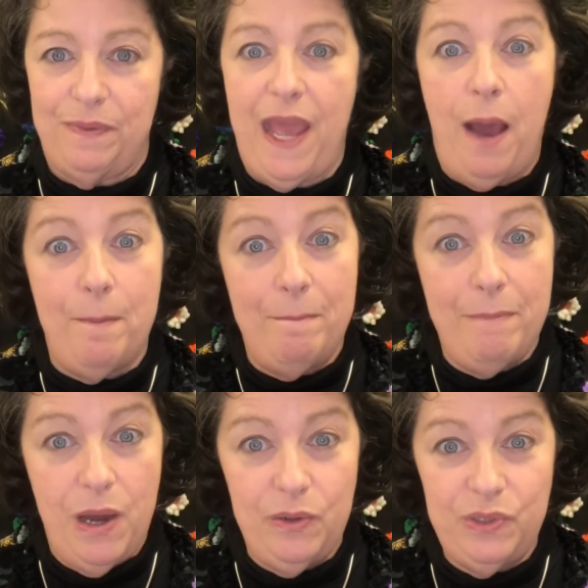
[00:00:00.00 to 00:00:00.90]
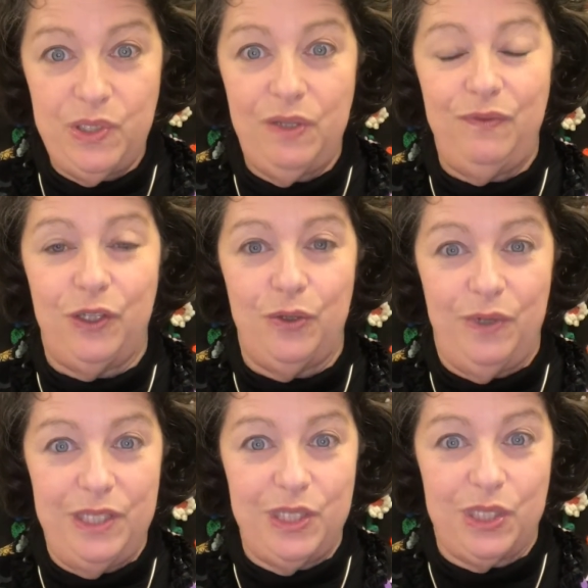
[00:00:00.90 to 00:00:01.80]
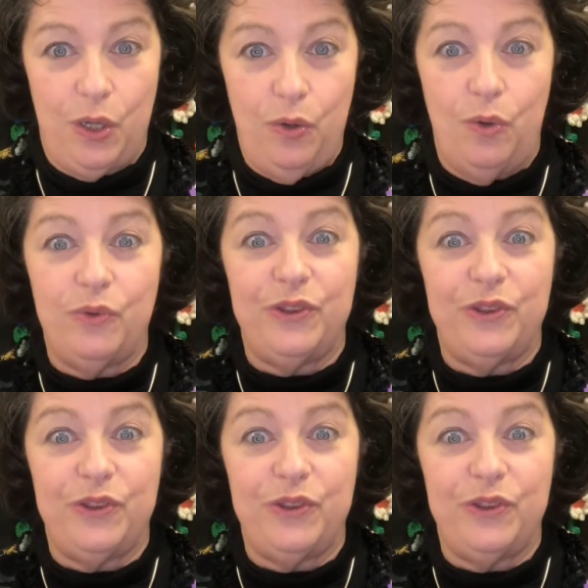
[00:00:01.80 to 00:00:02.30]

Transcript: Now, most of you in school,